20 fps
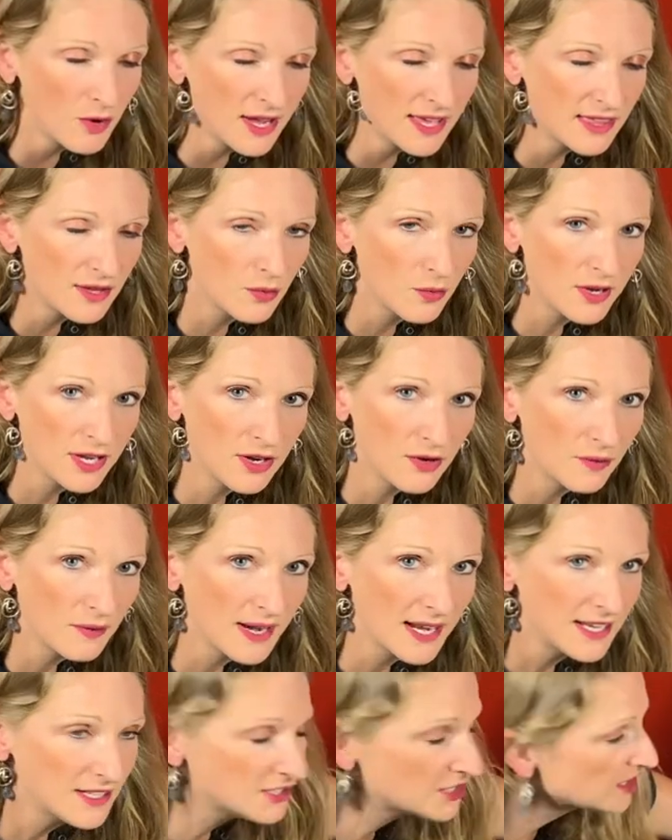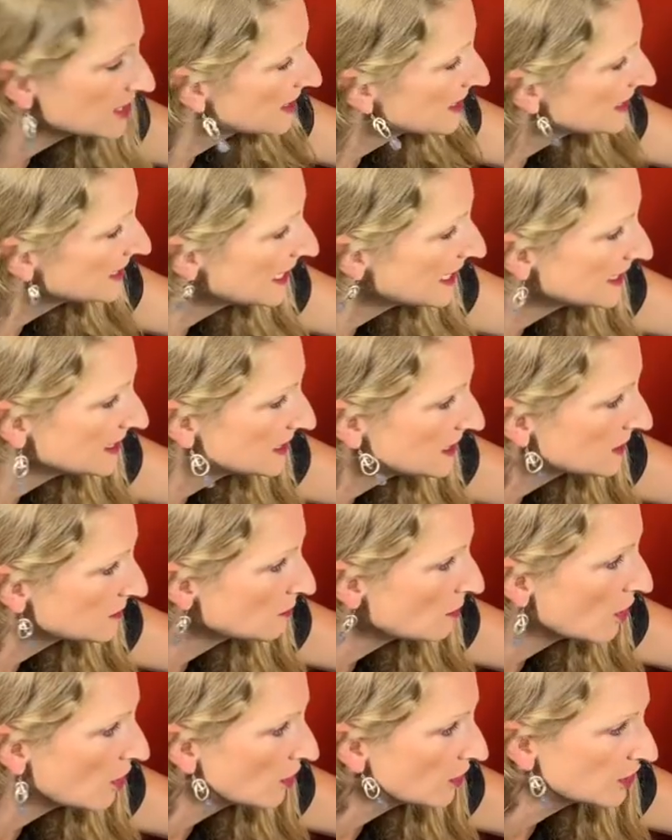way that we arranged the 10
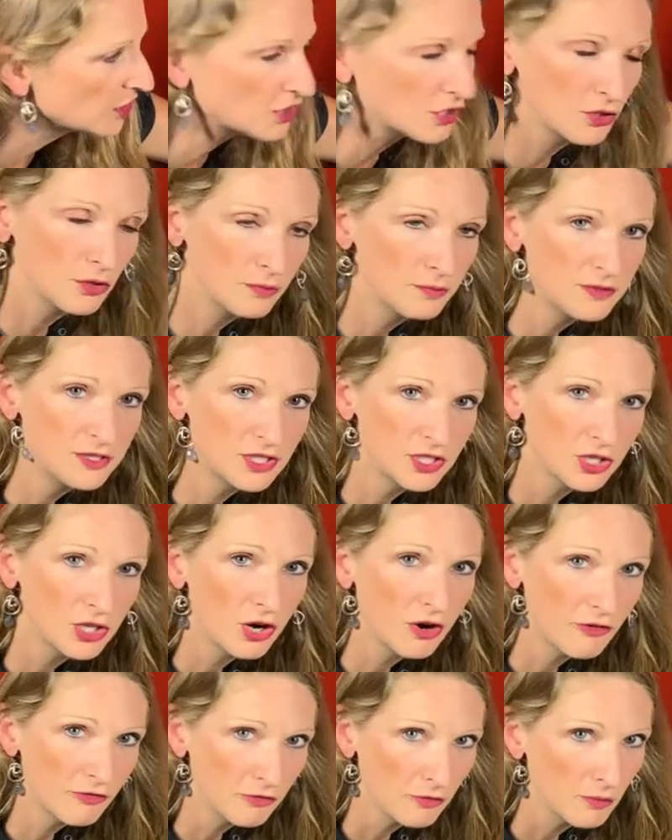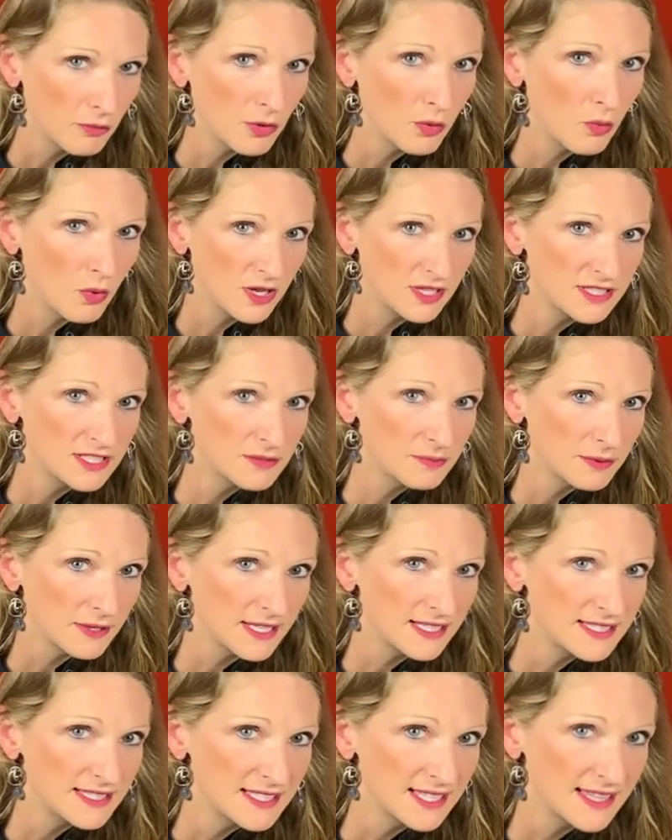small cubes to go from the ones
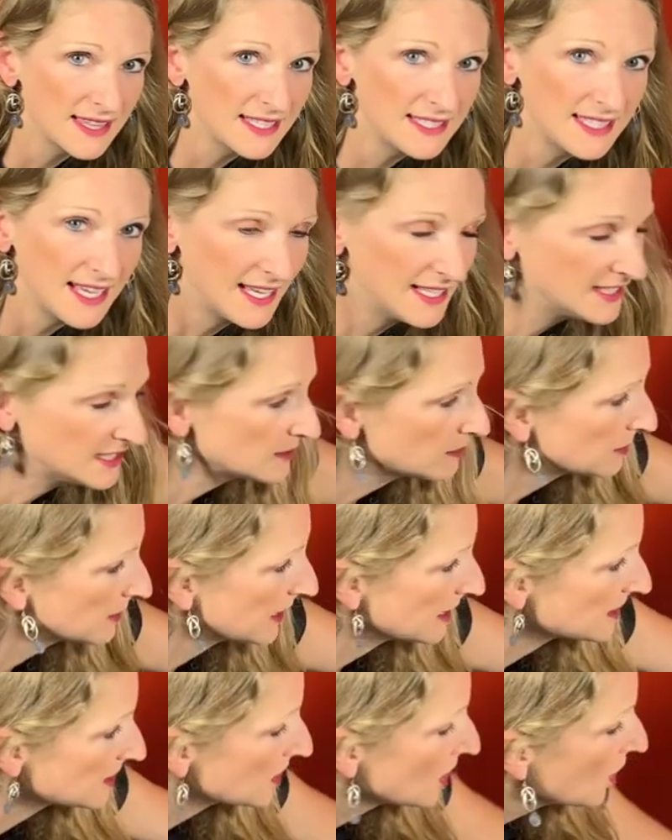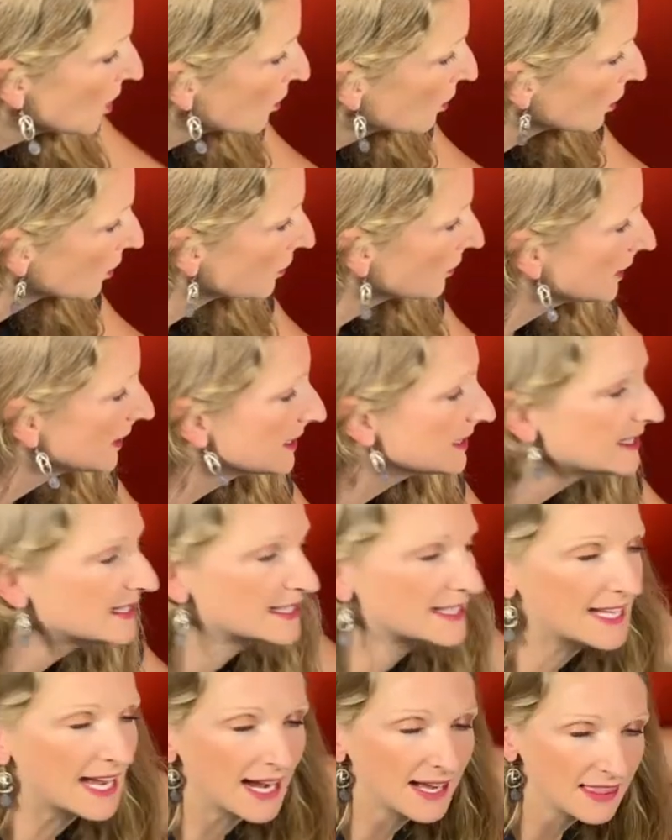place to the tens place. We're going to
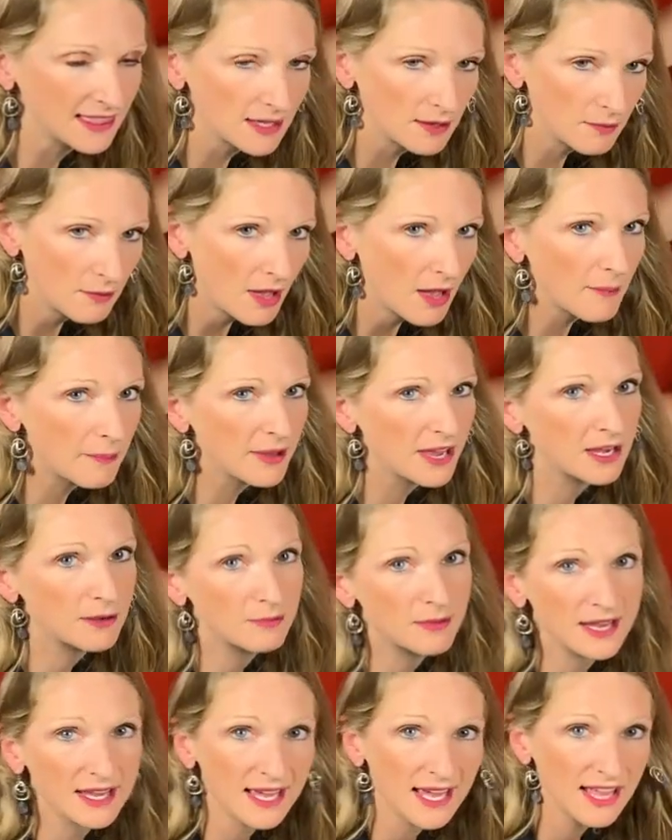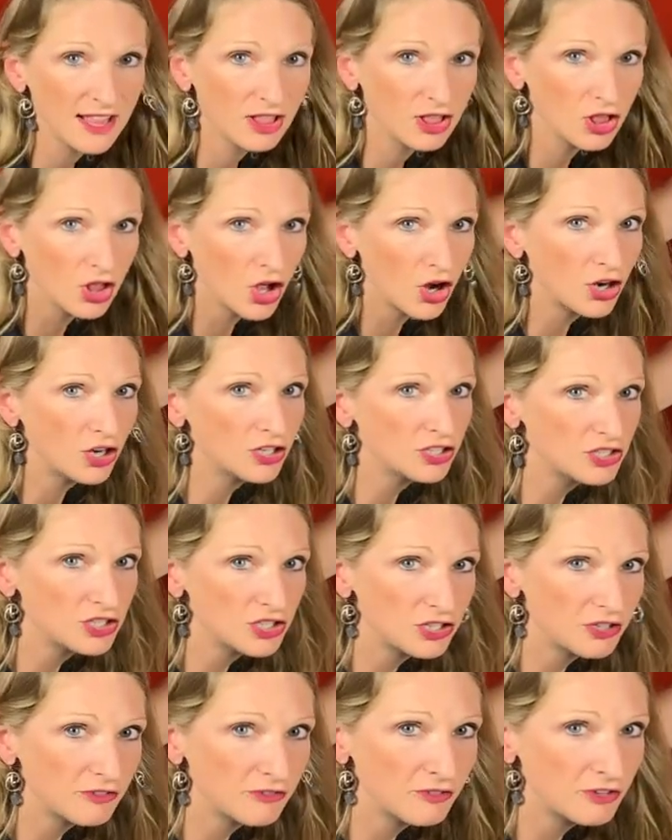stack them up and make a
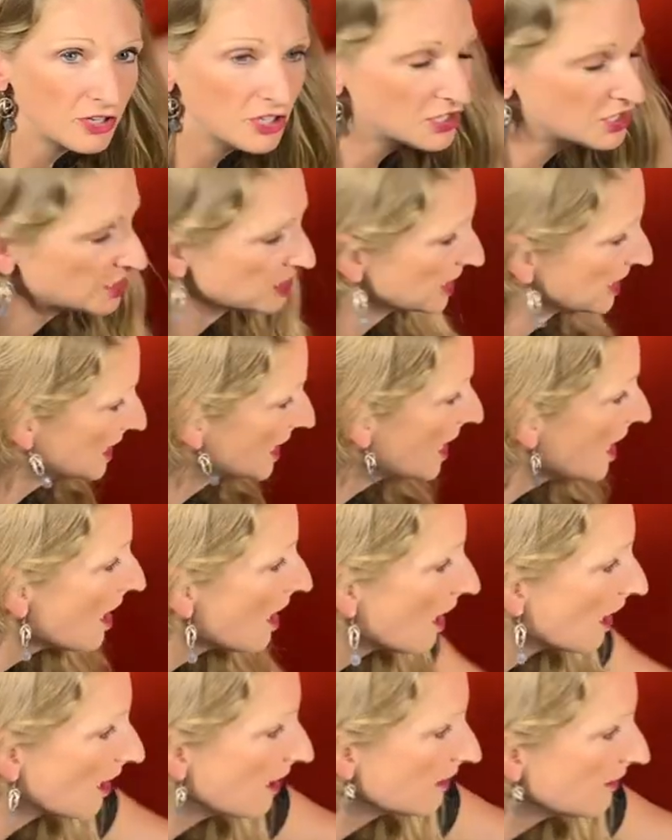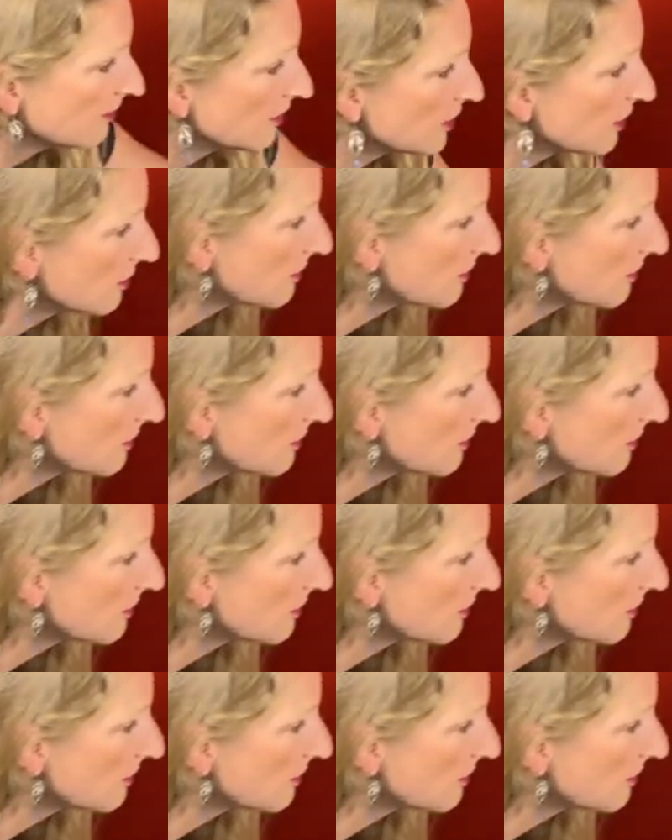larger version of the